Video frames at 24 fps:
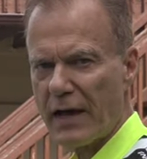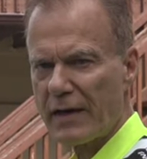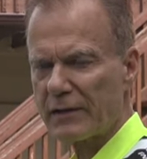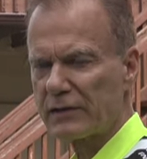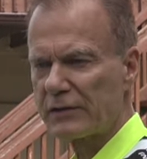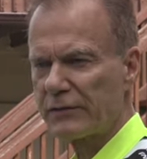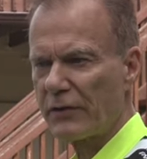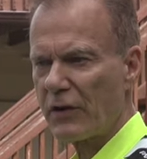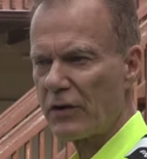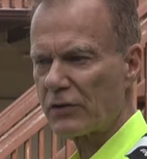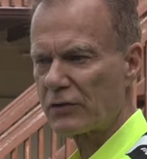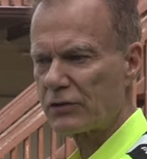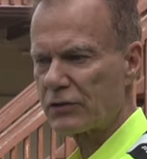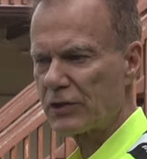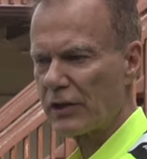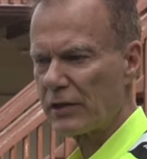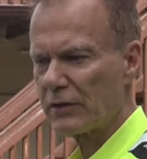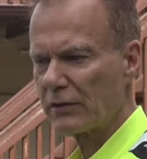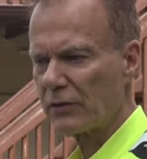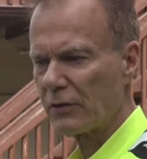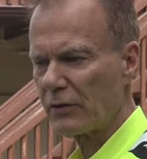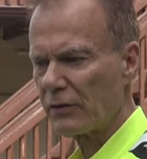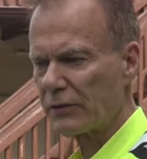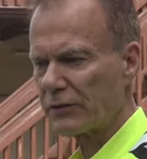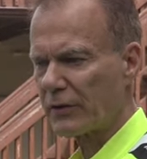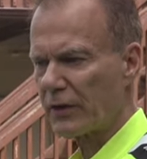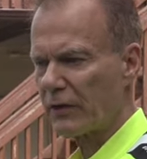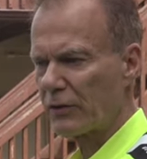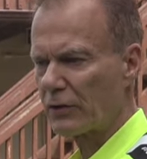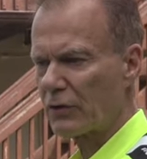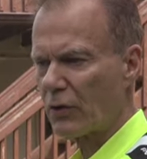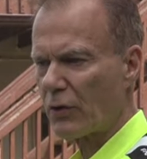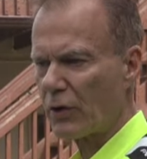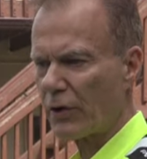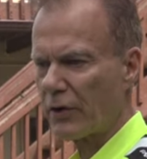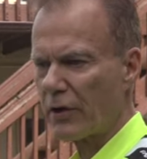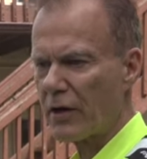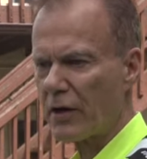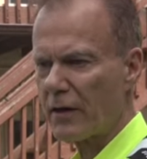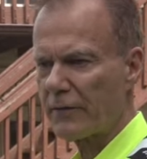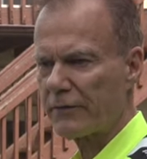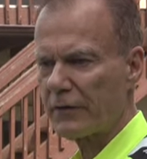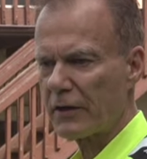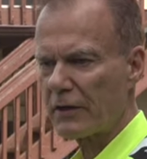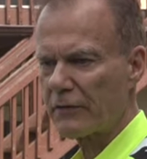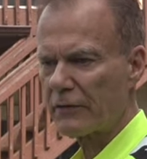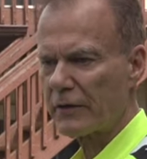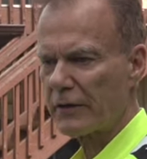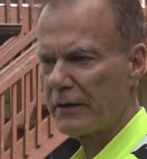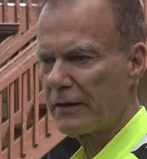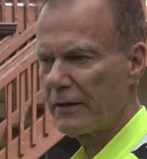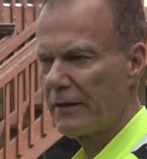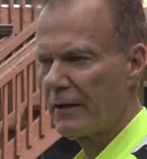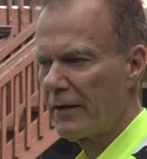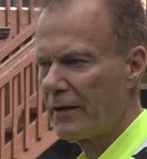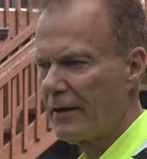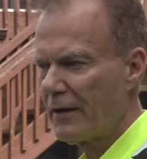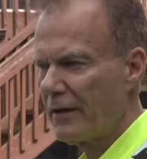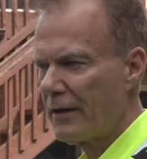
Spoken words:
asphalt shingles are torn off every